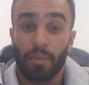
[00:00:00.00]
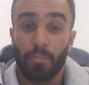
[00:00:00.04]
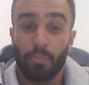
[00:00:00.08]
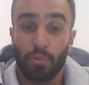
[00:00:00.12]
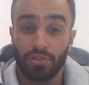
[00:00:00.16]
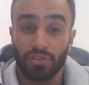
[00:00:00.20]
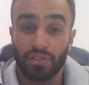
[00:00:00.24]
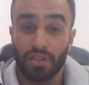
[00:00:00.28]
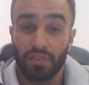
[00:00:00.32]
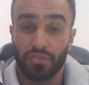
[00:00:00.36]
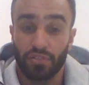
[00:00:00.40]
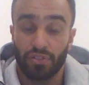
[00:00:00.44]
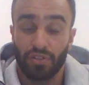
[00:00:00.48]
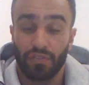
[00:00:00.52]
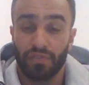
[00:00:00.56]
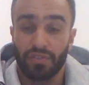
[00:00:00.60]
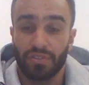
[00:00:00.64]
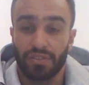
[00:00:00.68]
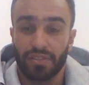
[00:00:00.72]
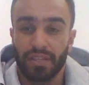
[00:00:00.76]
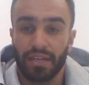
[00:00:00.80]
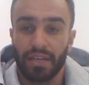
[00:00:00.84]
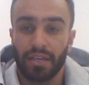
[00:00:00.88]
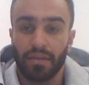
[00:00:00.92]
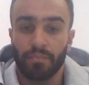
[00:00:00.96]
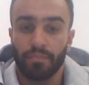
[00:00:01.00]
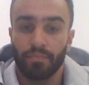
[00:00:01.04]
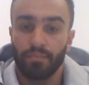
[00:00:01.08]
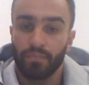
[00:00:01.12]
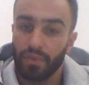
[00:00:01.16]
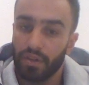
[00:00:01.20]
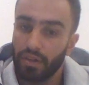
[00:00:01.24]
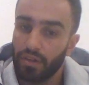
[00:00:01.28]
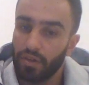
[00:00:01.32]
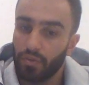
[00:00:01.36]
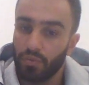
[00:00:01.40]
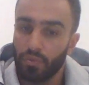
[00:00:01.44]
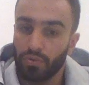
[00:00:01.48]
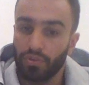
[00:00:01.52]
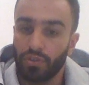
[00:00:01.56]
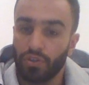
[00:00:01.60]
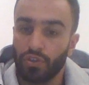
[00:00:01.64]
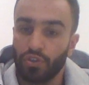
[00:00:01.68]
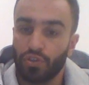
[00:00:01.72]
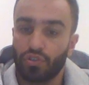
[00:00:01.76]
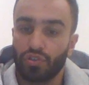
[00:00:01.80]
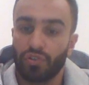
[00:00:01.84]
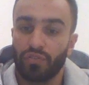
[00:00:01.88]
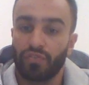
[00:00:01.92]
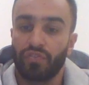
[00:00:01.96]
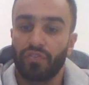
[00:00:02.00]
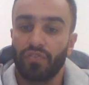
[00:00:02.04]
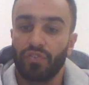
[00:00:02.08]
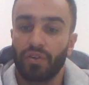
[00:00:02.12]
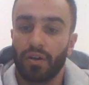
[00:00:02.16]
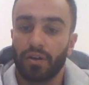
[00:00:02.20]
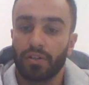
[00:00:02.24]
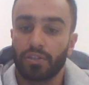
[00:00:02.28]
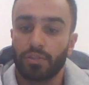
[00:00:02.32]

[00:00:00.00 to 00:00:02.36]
positive self-esteem with the use of